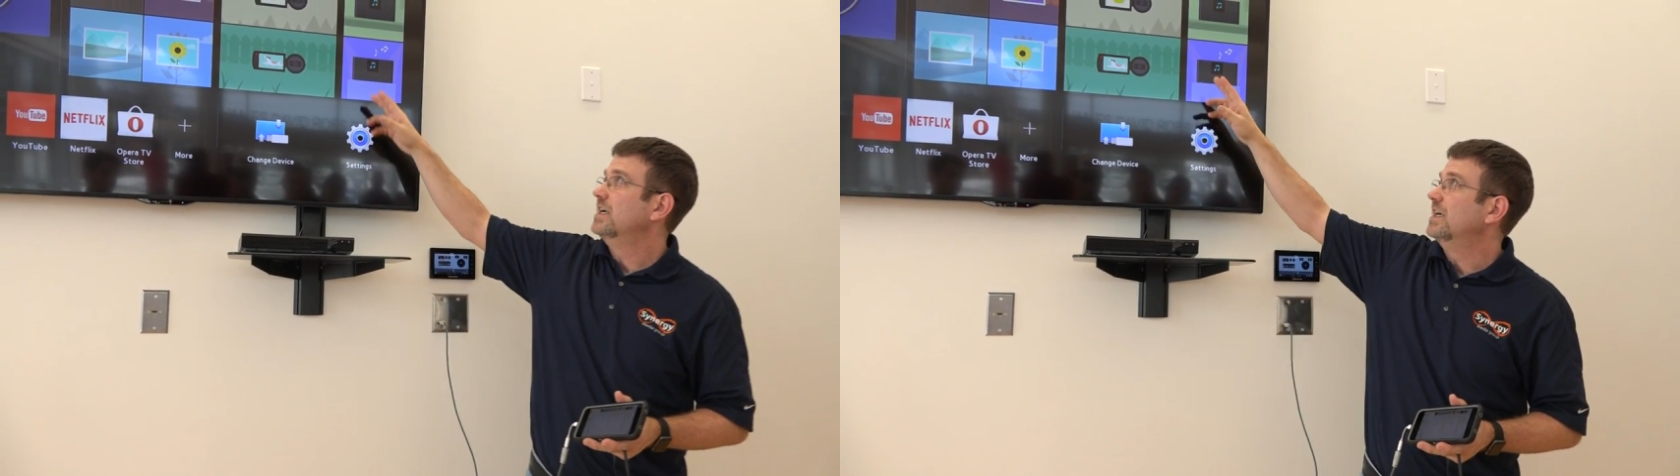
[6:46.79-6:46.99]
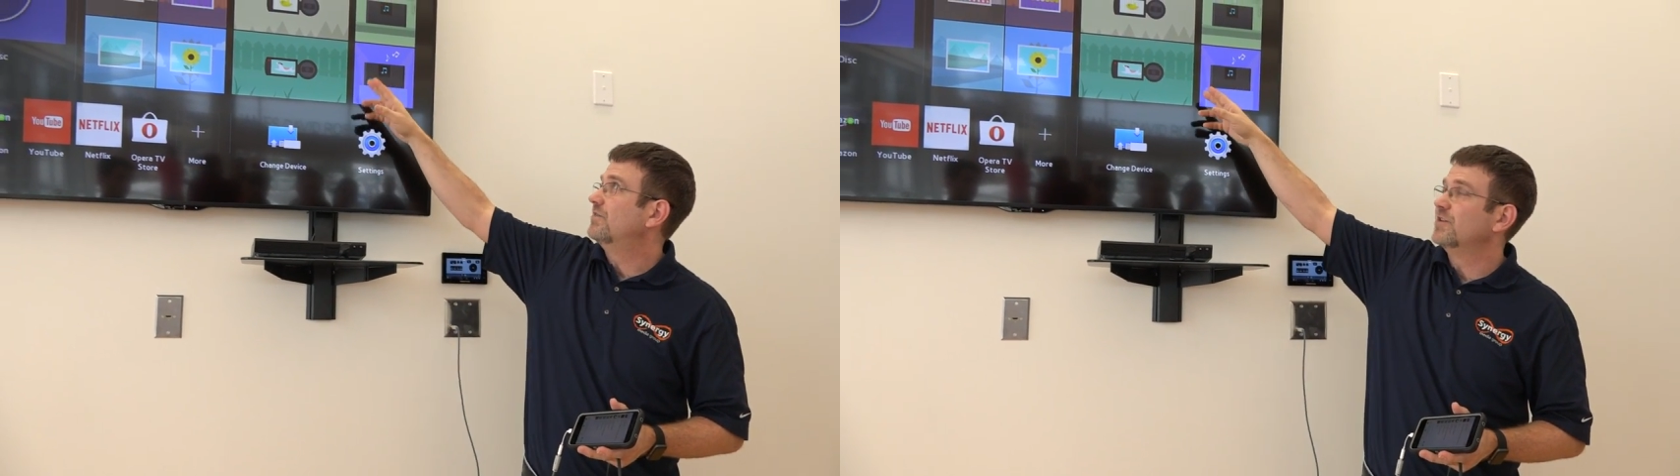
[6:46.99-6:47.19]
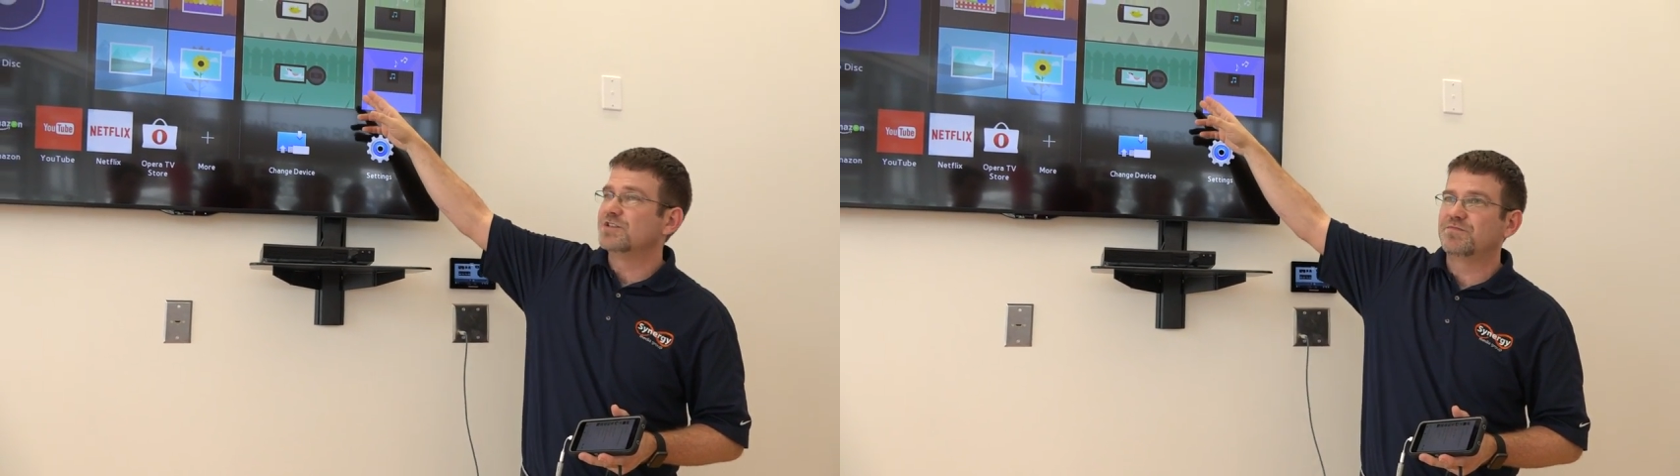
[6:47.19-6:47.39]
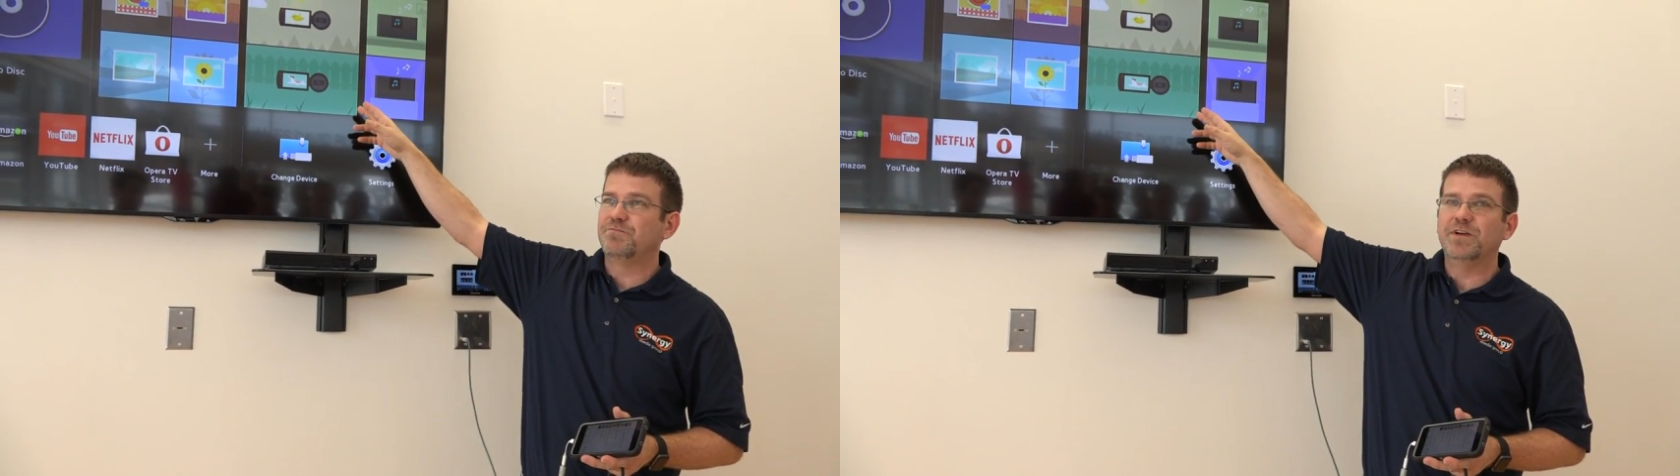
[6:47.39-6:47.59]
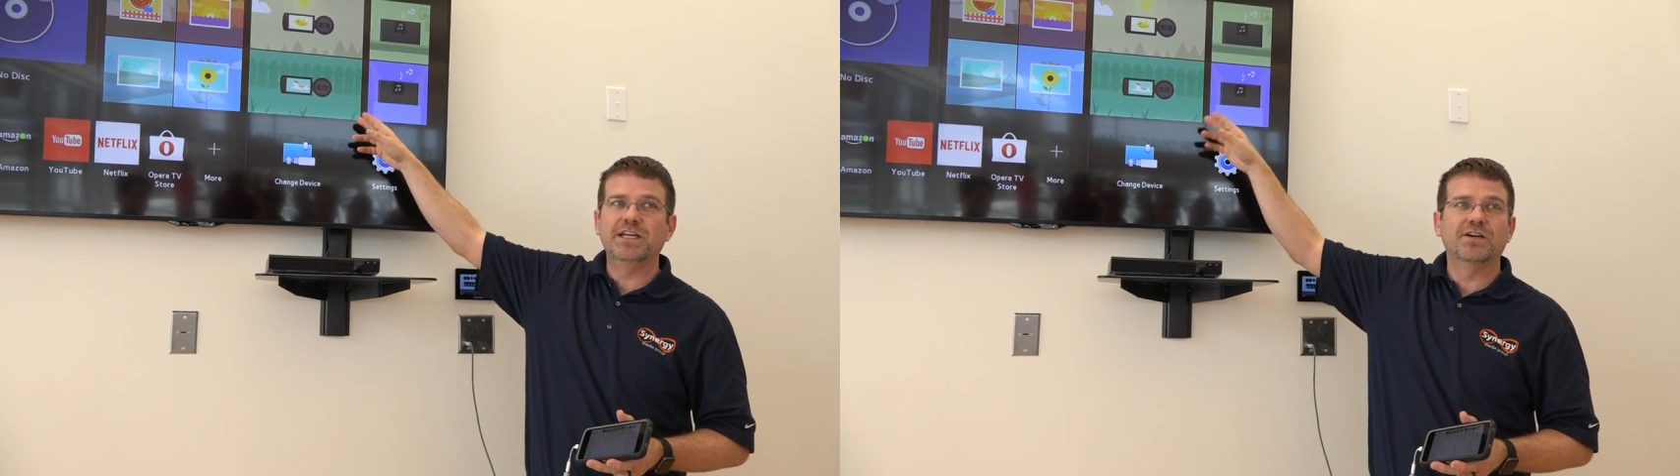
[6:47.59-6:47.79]
If there's
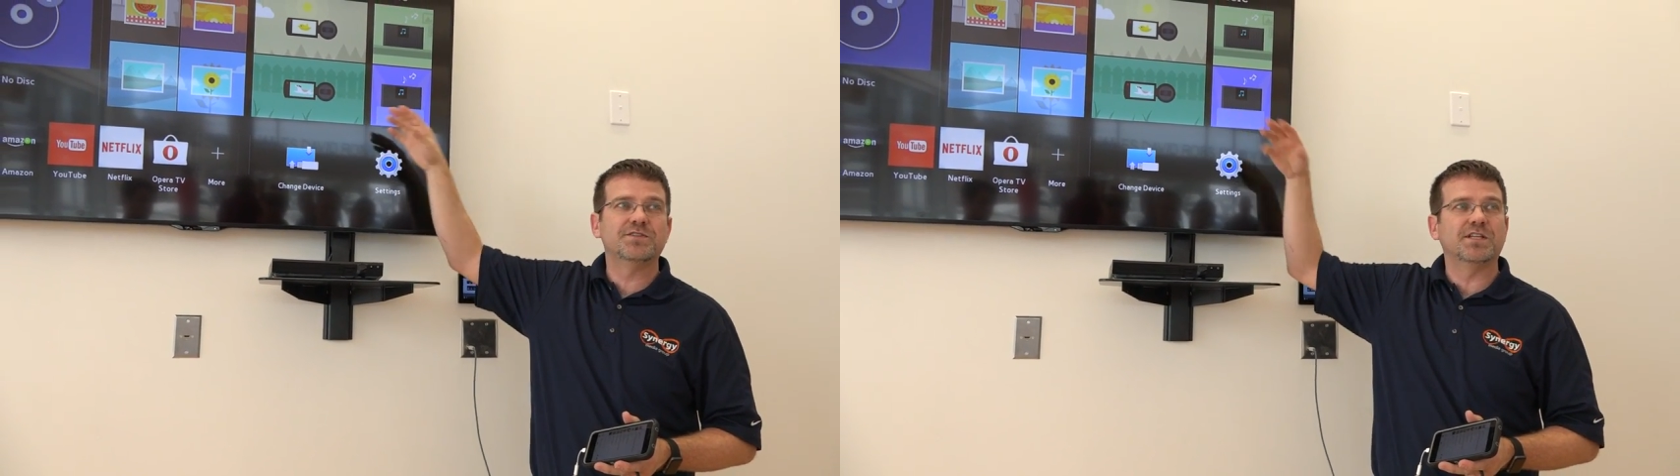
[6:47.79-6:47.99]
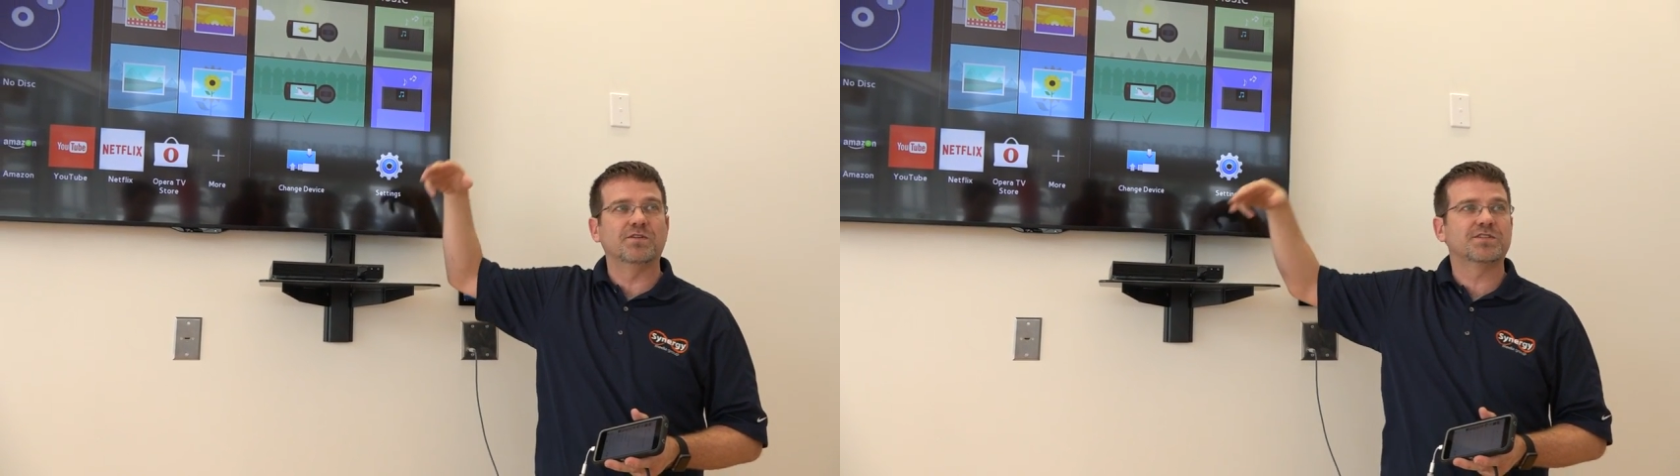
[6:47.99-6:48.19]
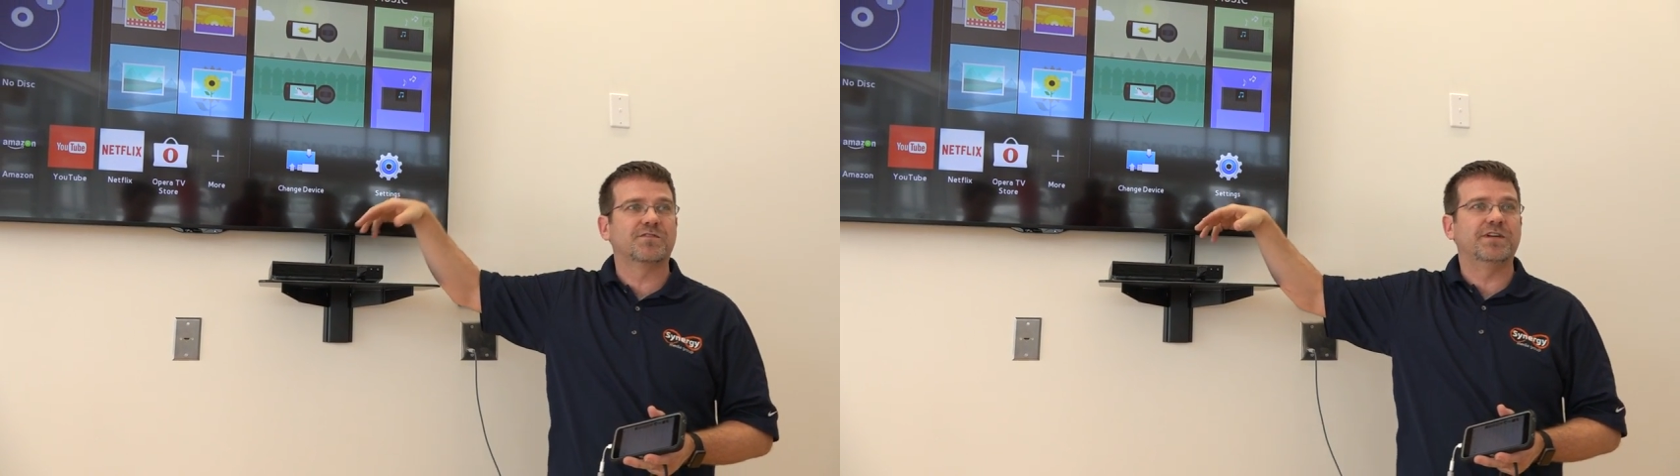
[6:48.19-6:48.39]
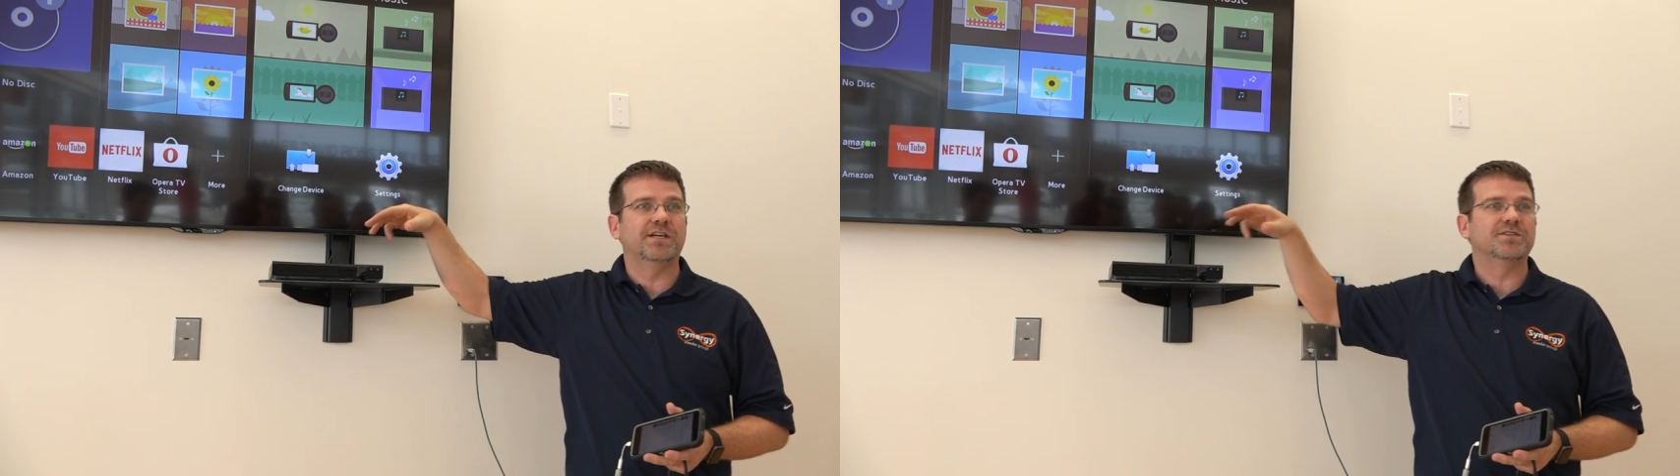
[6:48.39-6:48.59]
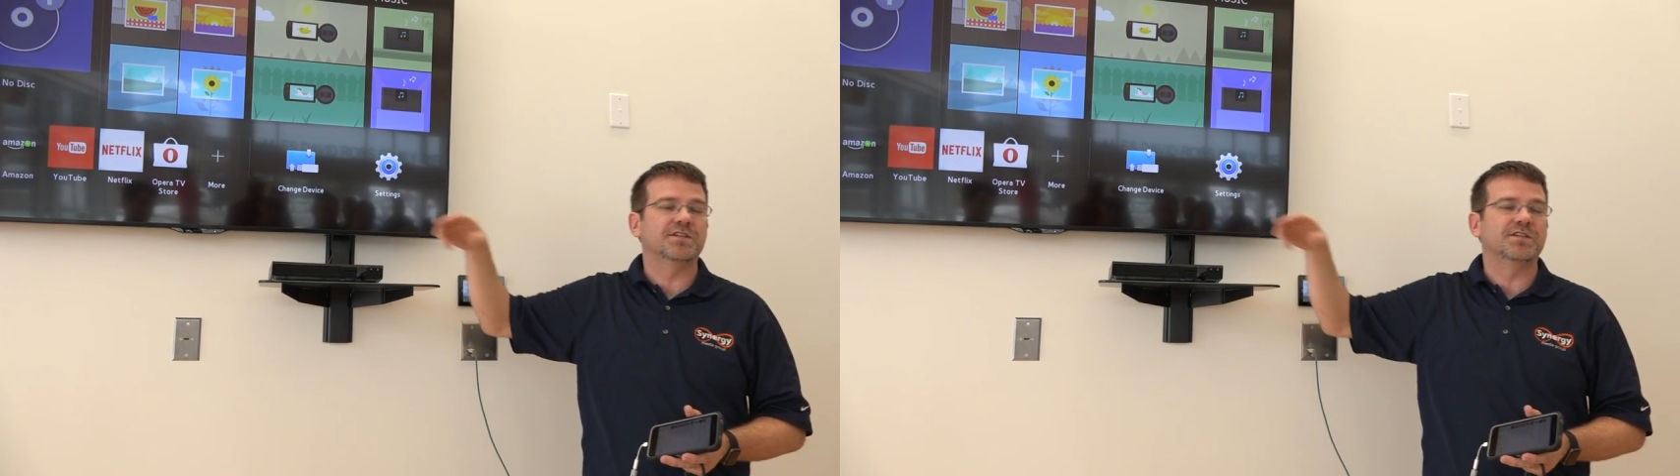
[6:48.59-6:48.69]
videos, it looks for videos.